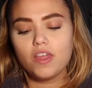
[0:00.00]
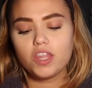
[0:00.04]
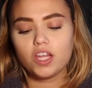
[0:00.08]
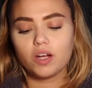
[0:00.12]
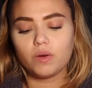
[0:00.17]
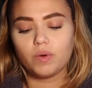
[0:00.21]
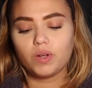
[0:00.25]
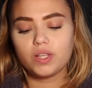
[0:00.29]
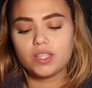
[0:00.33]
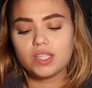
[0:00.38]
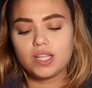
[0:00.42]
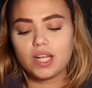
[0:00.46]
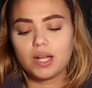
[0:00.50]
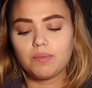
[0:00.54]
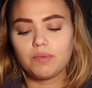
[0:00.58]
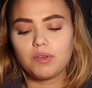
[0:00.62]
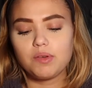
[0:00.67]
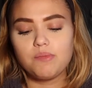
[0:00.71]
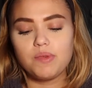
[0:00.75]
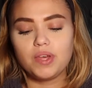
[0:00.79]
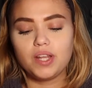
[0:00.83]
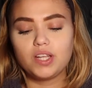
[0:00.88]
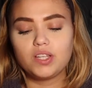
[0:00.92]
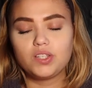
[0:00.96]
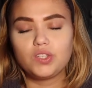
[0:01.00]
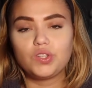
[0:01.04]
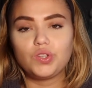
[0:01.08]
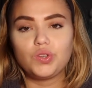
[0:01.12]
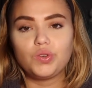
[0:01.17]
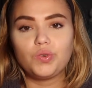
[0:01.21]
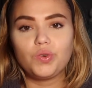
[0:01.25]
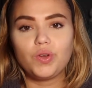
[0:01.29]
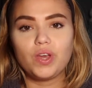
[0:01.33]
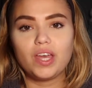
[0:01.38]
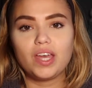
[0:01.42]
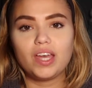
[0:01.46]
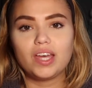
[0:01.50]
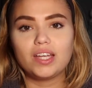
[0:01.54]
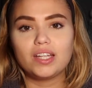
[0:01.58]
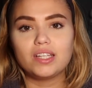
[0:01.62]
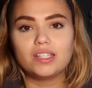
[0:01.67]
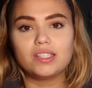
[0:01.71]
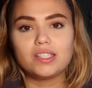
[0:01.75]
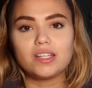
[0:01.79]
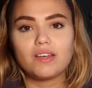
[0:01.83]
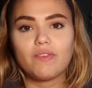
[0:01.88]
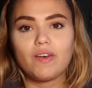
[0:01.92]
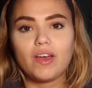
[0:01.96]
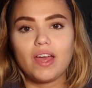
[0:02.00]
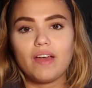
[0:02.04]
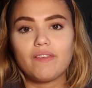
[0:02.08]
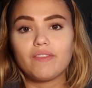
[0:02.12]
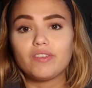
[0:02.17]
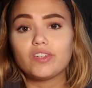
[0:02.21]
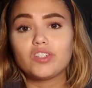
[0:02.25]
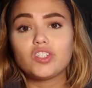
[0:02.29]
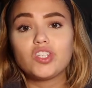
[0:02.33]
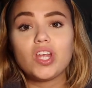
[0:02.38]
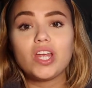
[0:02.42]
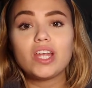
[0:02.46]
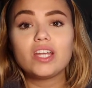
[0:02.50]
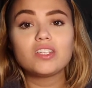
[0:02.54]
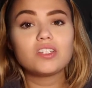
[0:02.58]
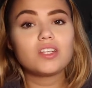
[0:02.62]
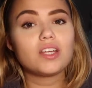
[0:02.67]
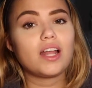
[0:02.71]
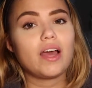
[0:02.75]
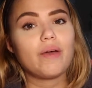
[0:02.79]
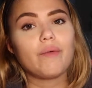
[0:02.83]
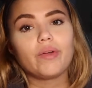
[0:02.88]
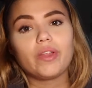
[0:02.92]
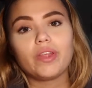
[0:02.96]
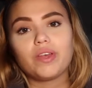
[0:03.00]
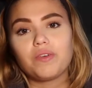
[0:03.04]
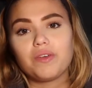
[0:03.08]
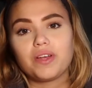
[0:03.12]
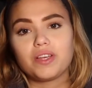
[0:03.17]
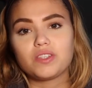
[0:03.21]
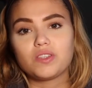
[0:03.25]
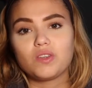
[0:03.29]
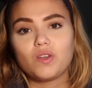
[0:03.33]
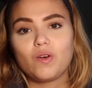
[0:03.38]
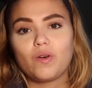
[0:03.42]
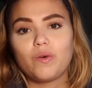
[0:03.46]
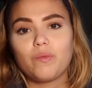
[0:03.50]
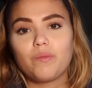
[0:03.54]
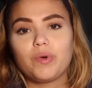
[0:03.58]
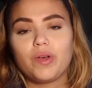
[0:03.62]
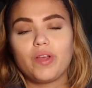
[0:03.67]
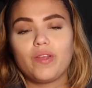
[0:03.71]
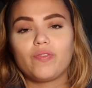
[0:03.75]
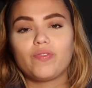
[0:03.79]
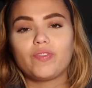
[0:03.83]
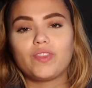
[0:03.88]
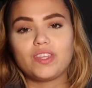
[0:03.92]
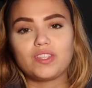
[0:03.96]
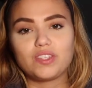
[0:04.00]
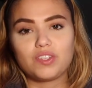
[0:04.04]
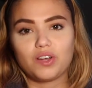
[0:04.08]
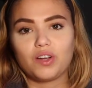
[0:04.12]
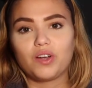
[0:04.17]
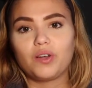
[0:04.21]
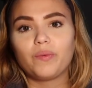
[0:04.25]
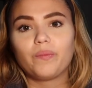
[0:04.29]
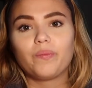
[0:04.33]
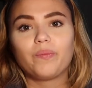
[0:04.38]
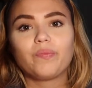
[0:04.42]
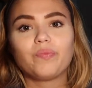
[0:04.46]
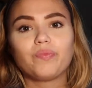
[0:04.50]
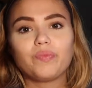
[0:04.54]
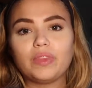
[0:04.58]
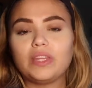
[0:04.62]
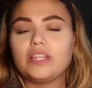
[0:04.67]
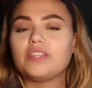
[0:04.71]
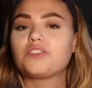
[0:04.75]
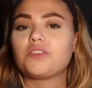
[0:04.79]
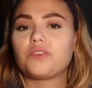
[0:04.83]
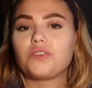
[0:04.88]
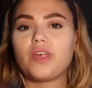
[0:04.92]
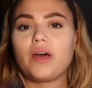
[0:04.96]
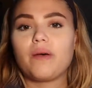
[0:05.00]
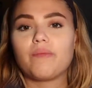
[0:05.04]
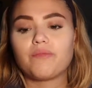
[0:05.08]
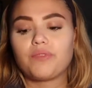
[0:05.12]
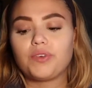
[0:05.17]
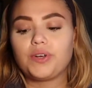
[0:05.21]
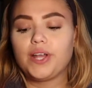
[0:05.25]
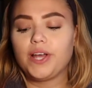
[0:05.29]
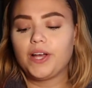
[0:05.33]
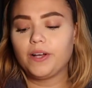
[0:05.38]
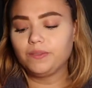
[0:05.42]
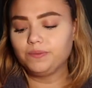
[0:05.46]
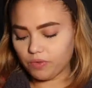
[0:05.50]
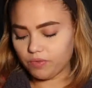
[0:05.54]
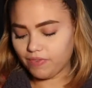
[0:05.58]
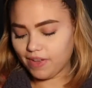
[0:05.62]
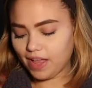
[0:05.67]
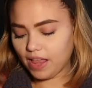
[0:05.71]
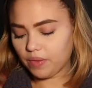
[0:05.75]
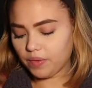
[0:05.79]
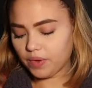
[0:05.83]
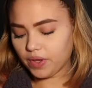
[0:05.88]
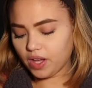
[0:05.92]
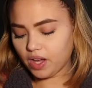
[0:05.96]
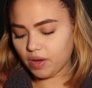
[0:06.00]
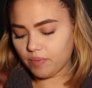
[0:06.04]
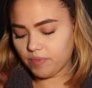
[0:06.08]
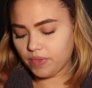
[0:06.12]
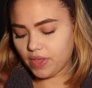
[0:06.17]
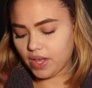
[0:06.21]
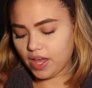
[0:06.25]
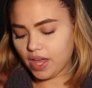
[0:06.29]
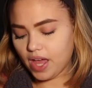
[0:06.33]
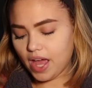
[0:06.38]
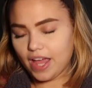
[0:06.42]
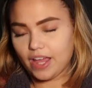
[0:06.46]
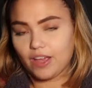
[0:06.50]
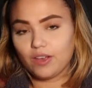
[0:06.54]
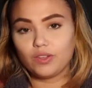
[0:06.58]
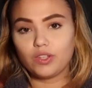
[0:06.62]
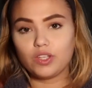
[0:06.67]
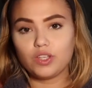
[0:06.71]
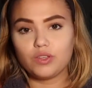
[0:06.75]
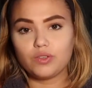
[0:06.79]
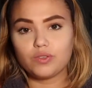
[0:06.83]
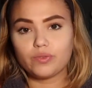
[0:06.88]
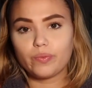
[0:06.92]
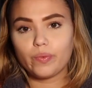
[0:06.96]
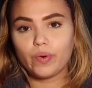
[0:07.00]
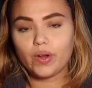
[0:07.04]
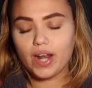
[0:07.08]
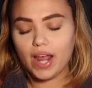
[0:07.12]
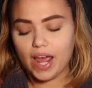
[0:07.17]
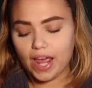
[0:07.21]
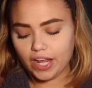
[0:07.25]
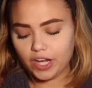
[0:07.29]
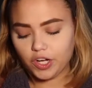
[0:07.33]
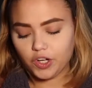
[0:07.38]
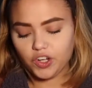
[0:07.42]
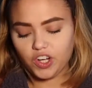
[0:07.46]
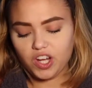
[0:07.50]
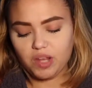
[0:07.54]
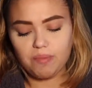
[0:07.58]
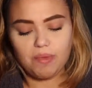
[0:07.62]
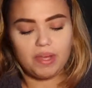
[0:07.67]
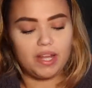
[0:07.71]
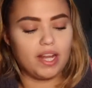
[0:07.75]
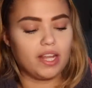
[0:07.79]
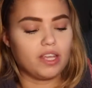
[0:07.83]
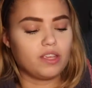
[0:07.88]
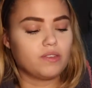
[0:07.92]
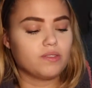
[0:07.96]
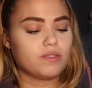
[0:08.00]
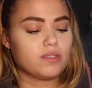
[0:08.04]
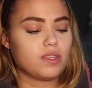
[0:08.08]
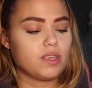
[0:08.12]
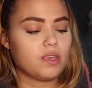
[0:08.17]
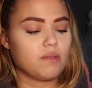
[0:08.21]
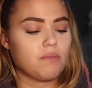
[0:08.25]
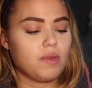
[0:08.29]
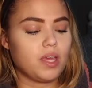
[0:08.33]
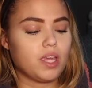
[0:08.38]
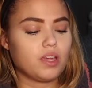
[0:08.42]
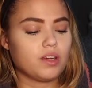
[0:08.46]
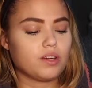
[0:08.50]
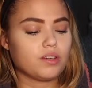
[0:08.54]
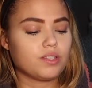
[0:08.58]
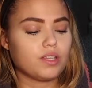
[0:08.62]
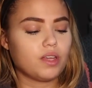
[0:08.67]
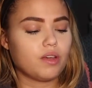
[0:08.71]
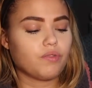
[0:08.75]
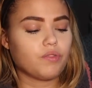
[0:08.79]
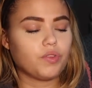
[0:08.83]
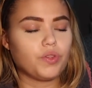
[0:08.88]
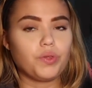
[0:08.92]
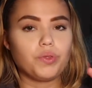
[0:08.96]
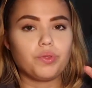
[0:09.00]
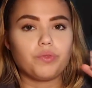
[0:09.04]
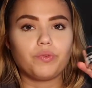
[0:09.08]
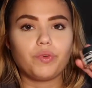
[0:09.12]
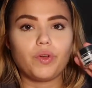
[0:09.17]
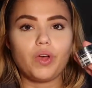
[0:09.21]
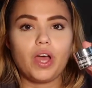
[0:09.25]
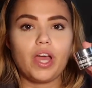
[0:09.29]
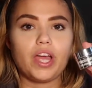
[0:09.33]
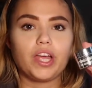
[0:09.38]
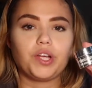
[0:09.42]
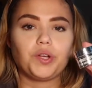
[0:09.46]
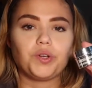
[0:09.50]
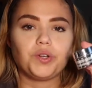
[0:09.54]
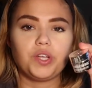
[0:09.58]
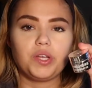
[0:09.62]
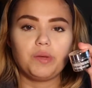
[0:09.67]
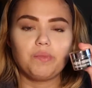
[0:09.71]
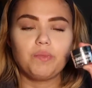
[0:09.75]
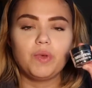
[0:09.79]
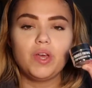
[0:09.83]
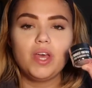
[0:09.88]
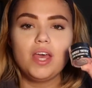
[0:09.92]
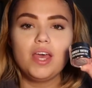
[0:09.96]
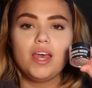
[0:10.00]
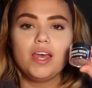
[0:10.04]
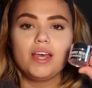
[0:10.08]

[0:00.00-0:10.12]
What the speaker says: They're ones that I'm committed to, and if I ever change it, I will let you guys know, but these are them for now. But following up that, I only use one eye cream, and I use the Make Yourself Youthful eye cream.